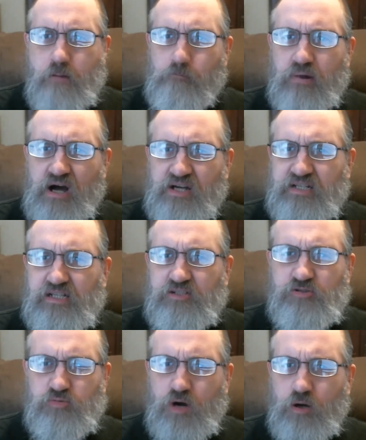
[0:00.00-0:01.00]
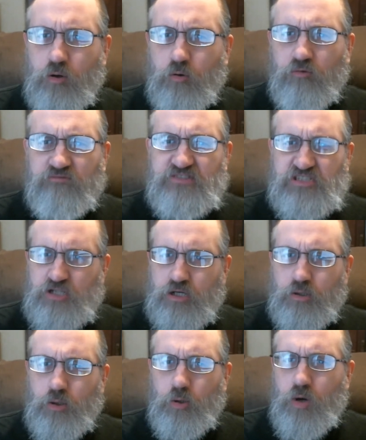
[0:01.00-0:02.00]
But he drove
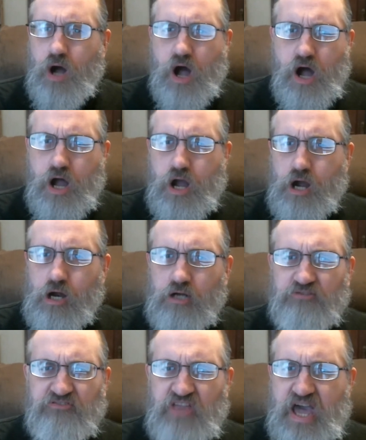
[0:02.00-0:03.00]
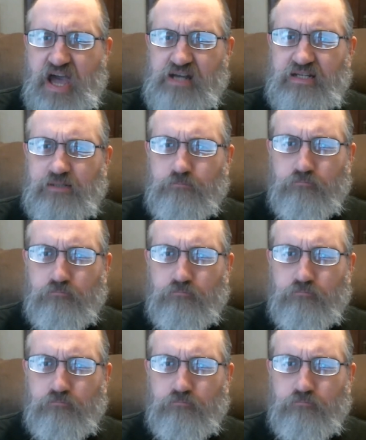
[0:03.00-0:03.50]
so hard that he